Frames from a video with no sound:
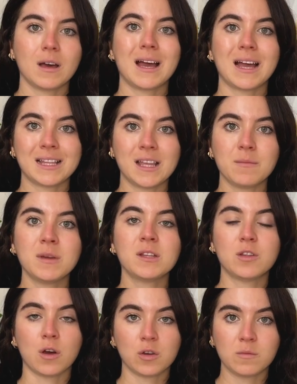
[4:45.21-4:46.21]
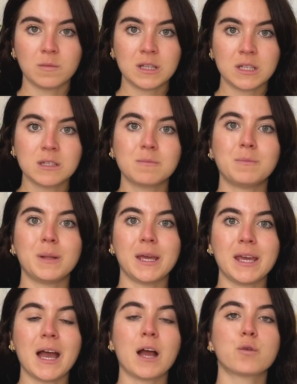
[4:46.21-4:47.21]
Academic documents
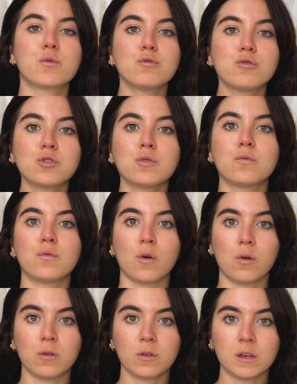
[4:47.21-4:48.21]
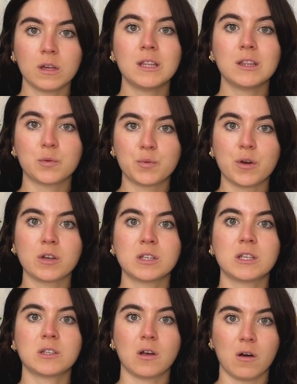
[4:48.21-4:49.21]
play a crucial role in the
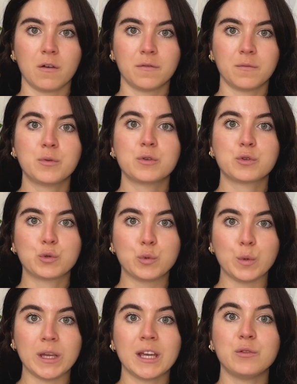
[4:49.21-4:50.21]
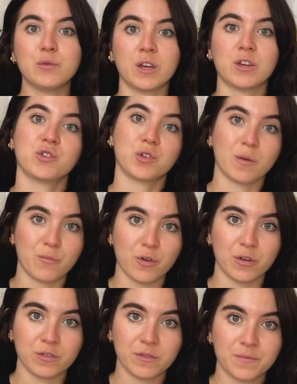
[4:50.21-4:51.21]
process of pursuing education abroad.